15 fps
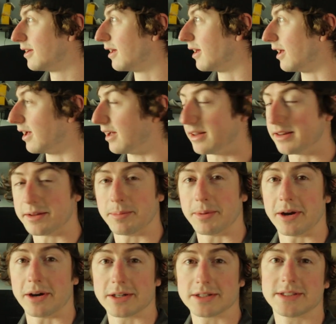and the
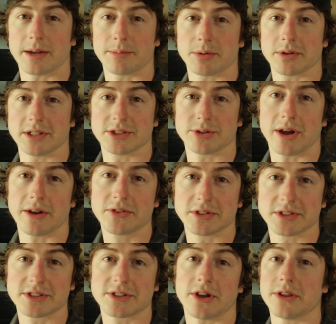bearings separately, so I have to
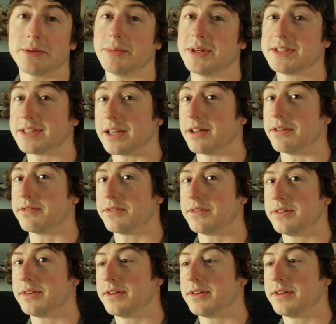install them myself.